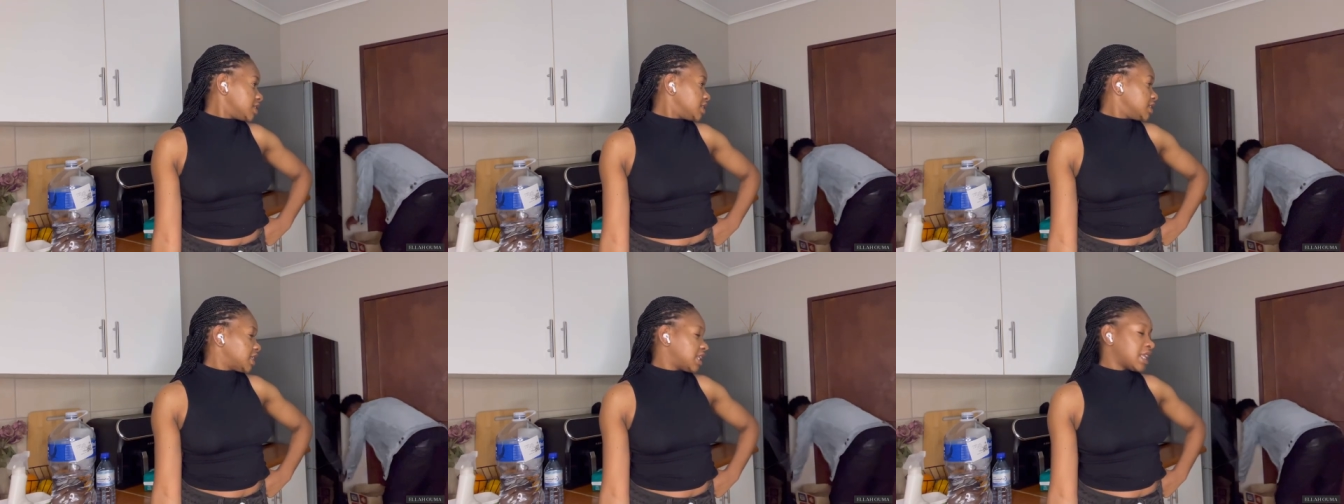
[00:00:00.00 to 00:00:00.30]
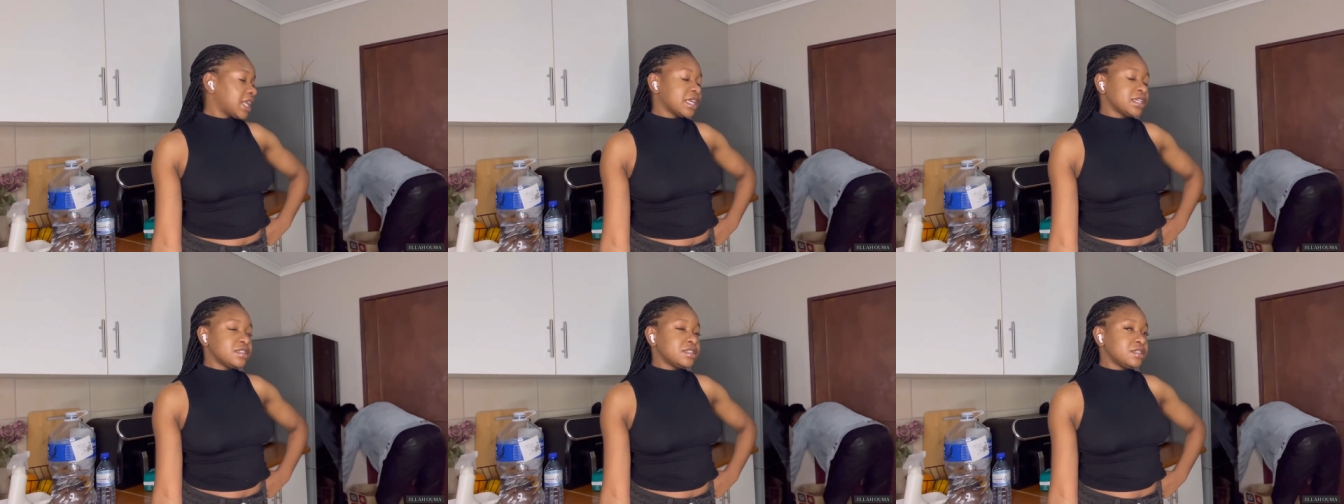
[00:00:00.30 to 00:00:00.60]

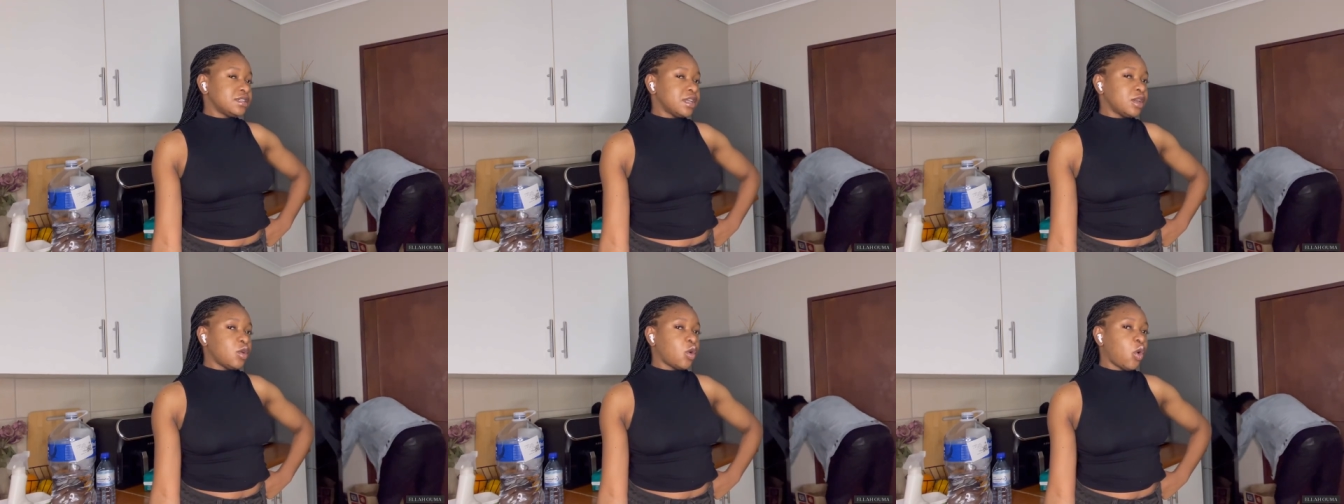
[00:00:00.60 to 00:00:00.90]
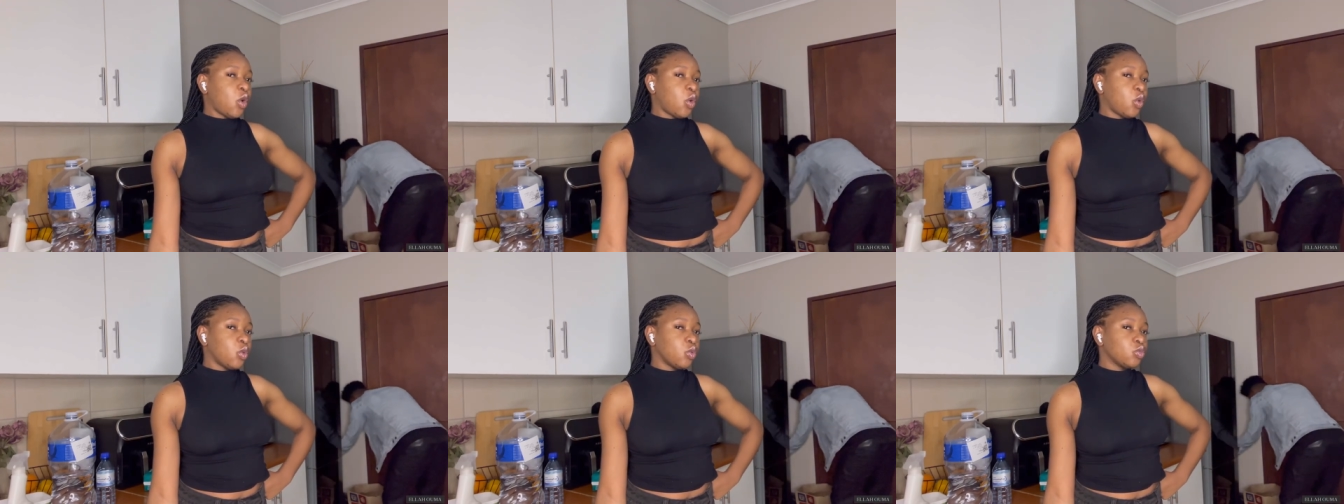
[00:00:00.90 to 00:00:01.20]
Then I stay
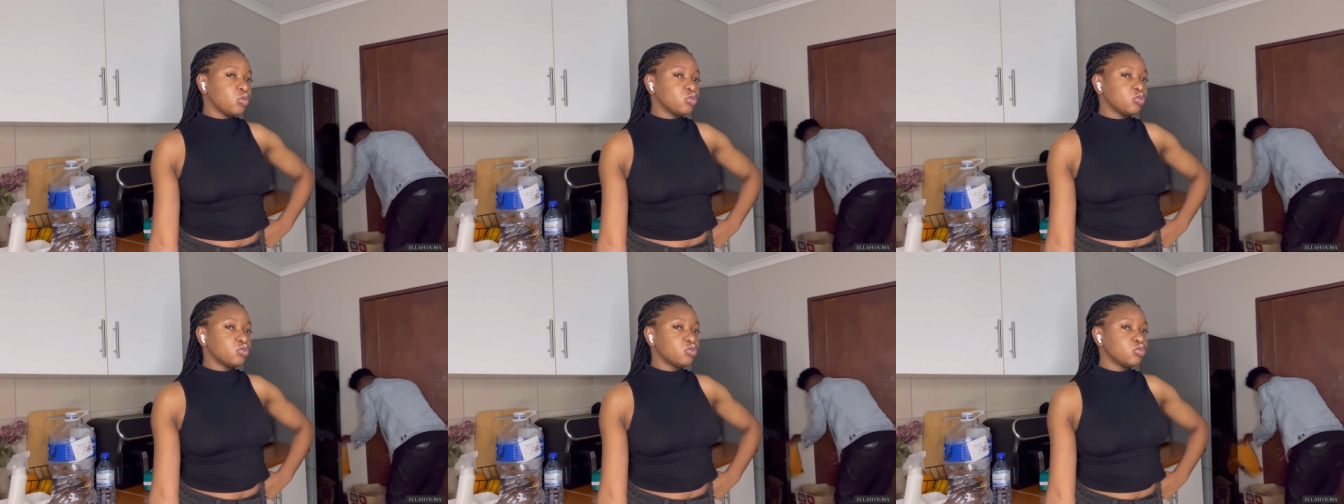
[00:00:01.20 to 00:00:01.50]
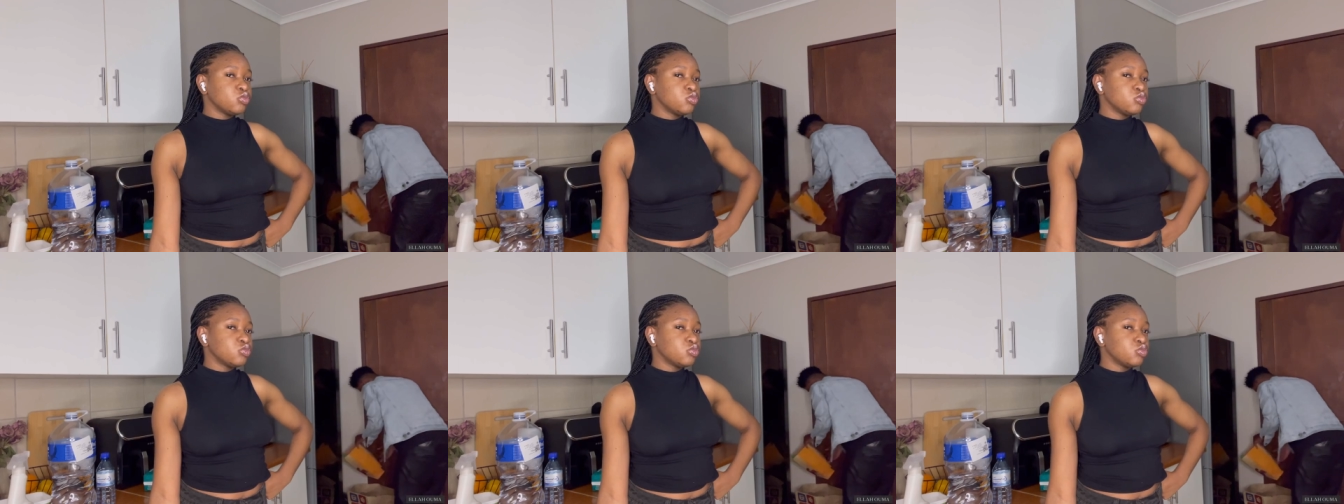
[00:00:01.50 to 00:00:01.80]
home.
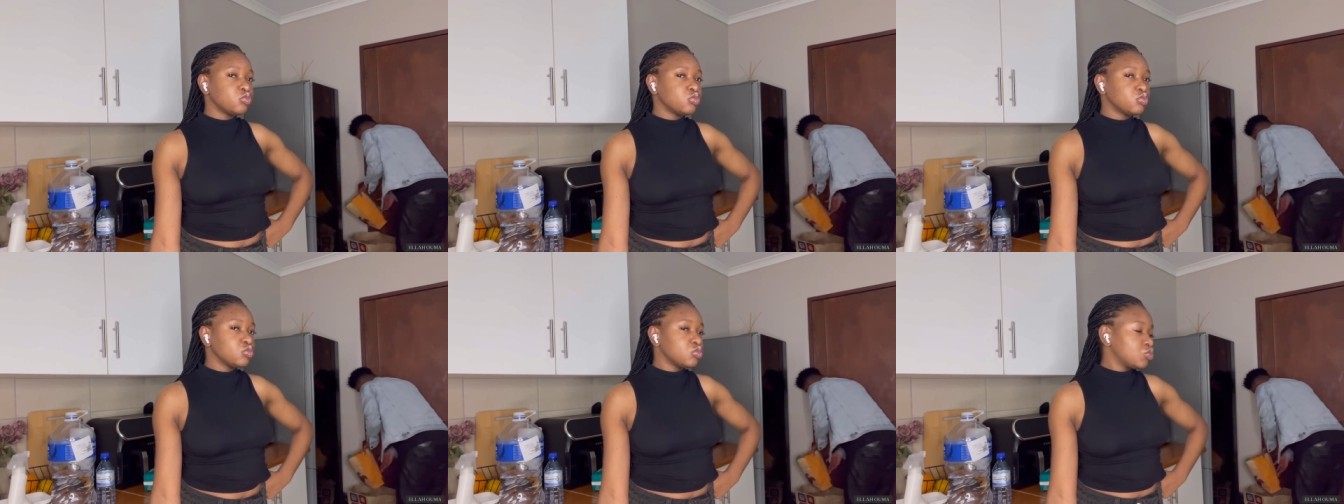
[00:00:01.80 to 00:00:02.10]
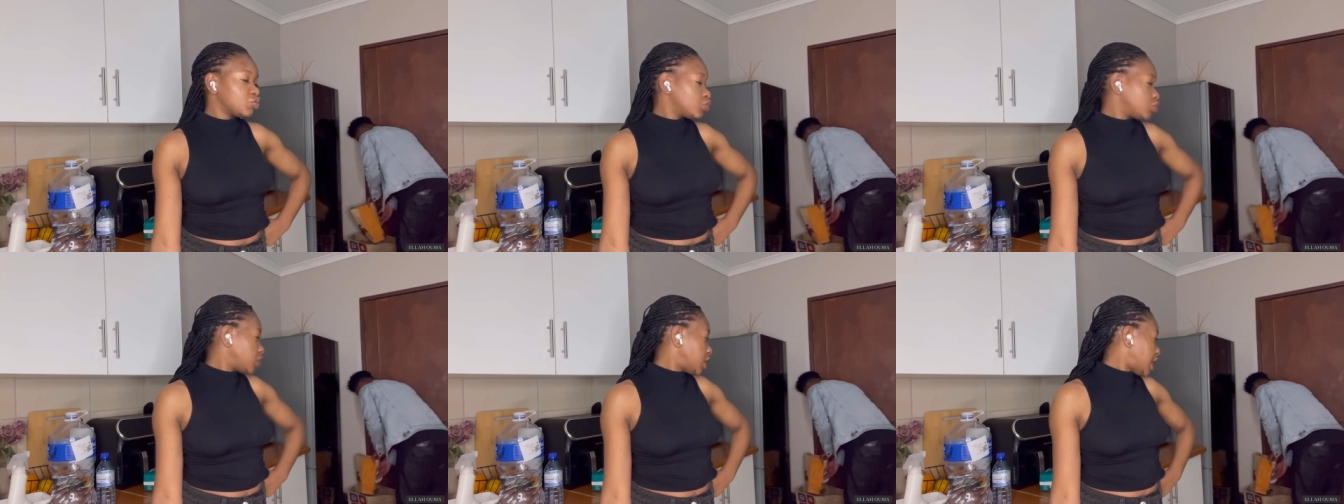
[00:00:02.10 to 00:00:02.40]

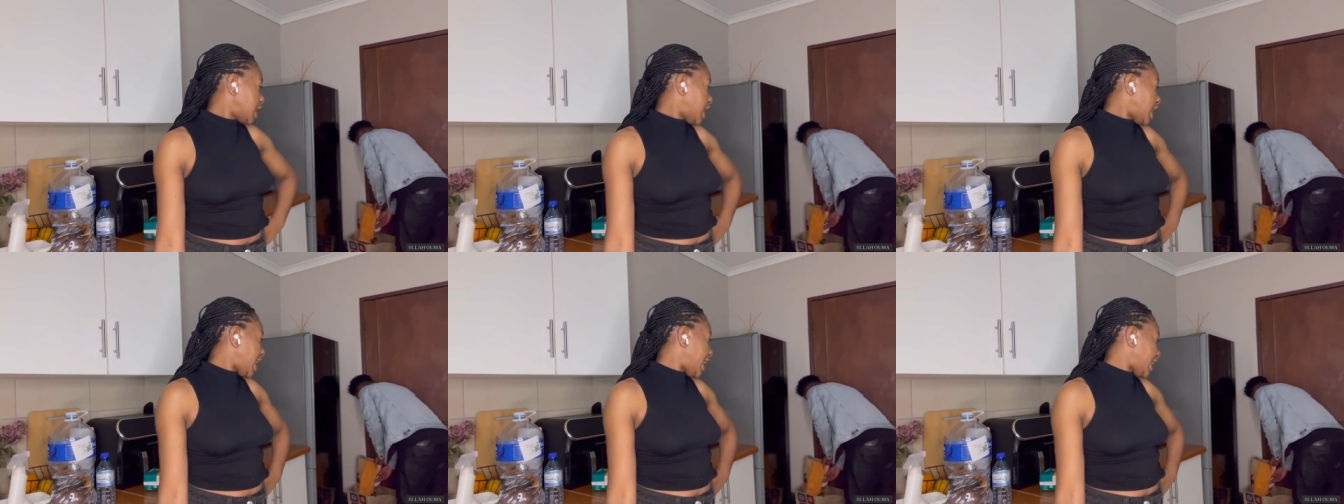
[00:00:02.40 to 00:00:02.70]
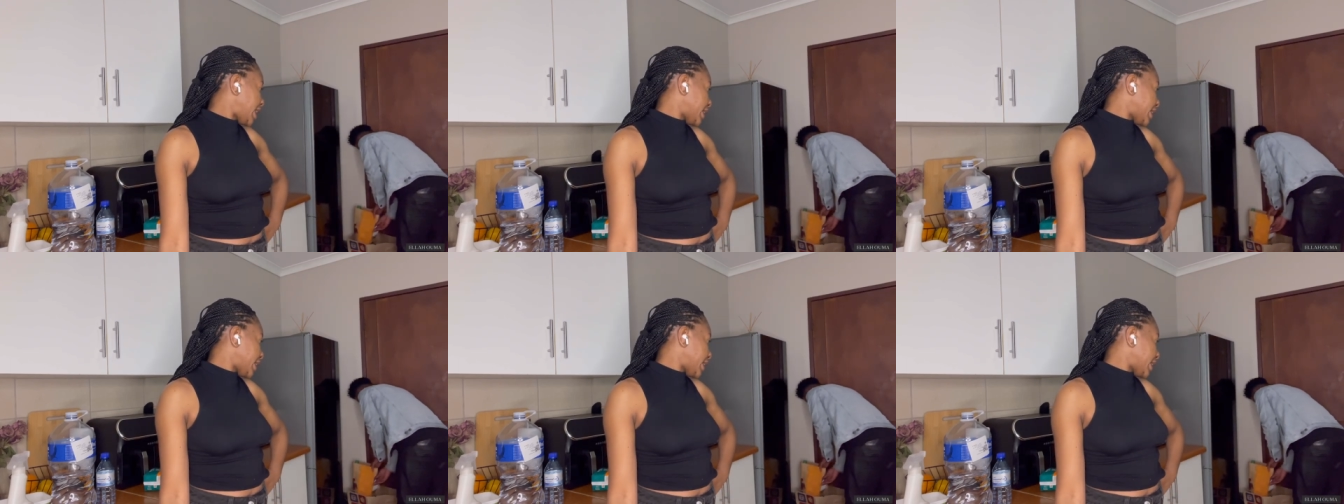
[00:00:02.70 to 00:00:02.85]
I